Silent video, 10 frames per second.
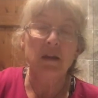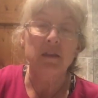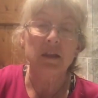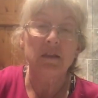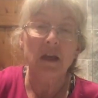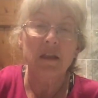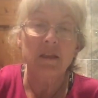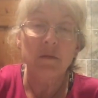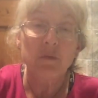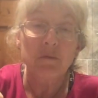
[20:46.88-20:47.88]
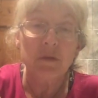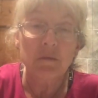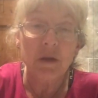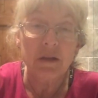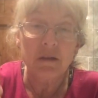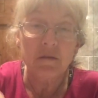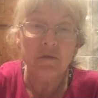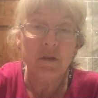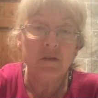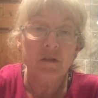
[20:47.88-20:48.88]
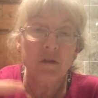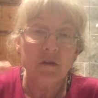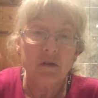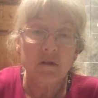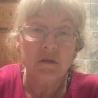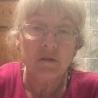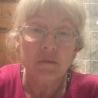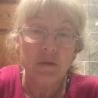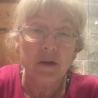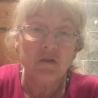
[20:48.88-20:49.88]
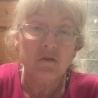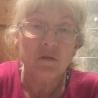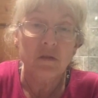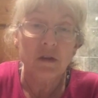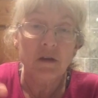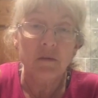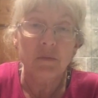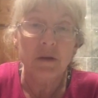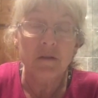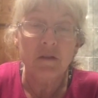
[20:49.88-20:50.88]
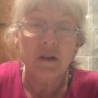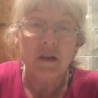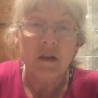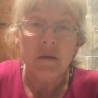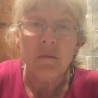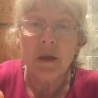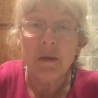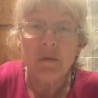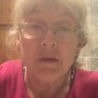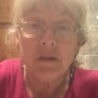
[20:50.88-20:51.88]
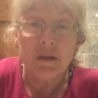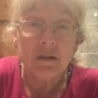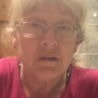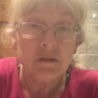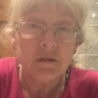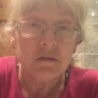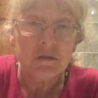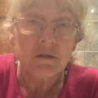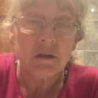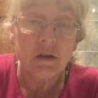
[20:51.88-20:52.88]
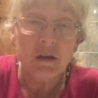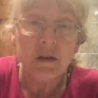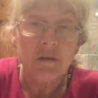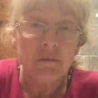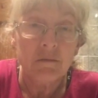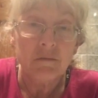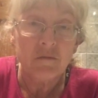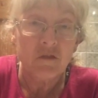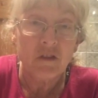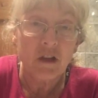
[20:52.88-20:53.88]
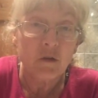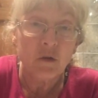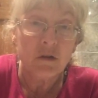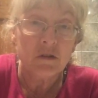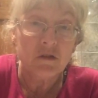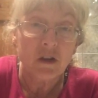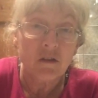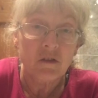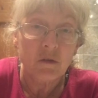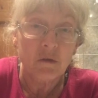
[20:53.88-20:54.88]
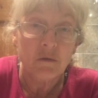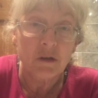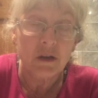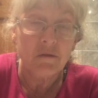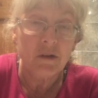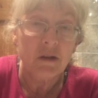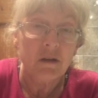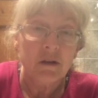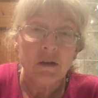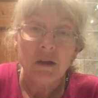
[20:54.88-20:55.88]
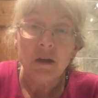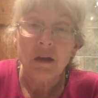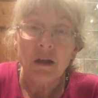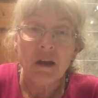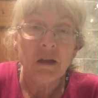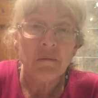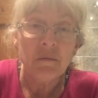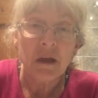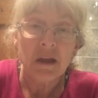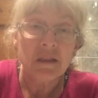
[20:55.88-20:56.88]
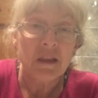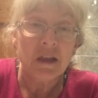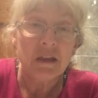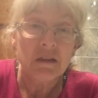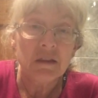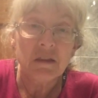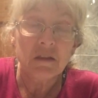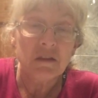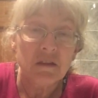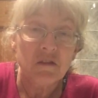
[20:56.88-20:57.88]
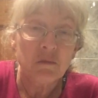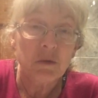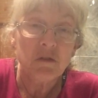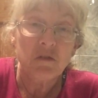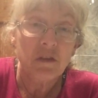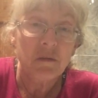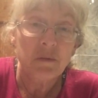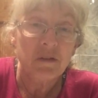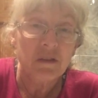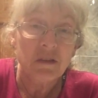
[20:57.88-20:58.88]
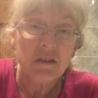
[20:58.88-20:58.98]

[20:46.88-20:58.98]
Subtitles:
think that they probably meant a physio, an occupational therapist, maybe the clinical psychologist or whatever, and then the speech therapist and the